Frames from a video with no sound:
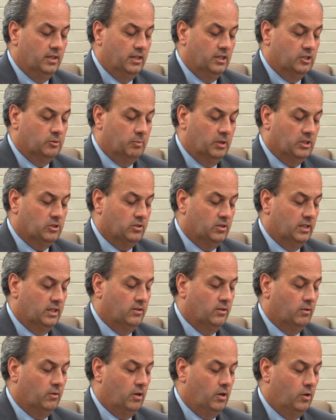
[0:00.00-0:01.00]
especially in
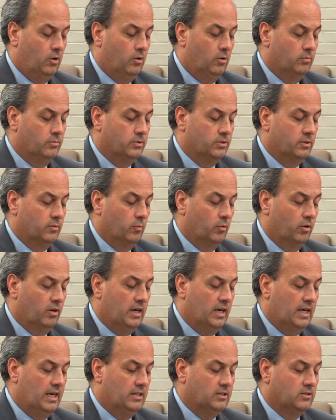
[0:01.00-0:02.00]
their homes, and
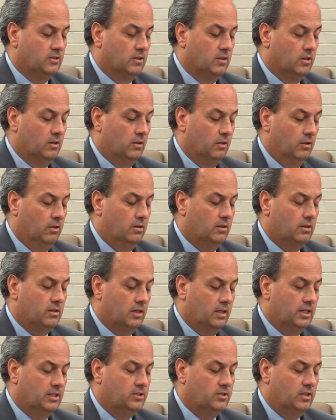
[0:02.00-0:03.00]
whereas look,
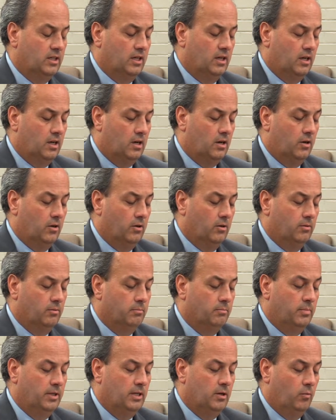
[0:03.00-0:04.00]
listen, and learn,
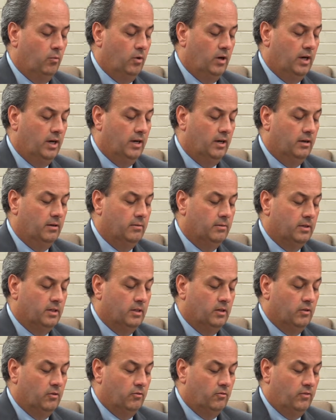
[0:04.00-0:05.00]
be aware,
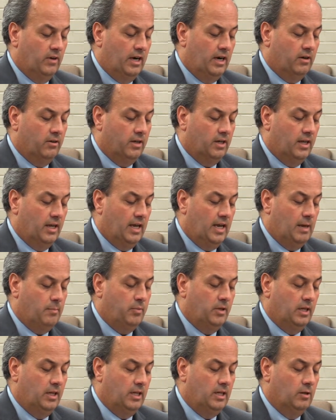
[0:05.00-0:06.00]
fire can
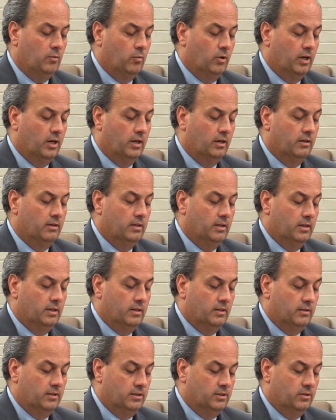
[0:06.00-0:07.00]
happen anywhere,
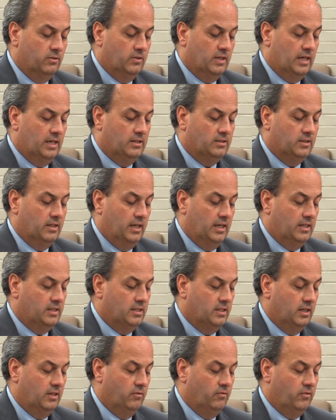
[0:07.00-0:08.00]
the
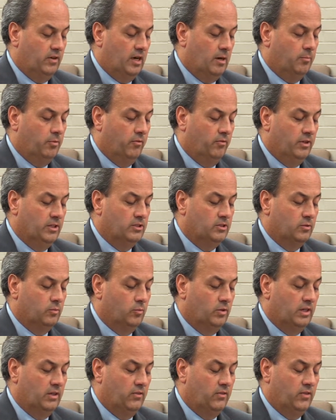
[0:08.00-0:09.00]
2018 Fire Prevention
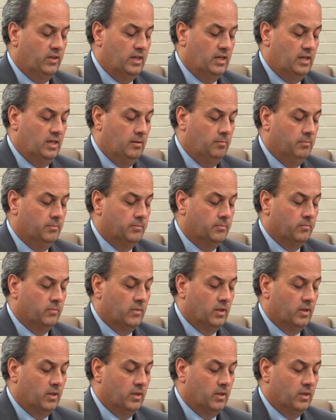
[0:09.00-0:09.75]
Week theme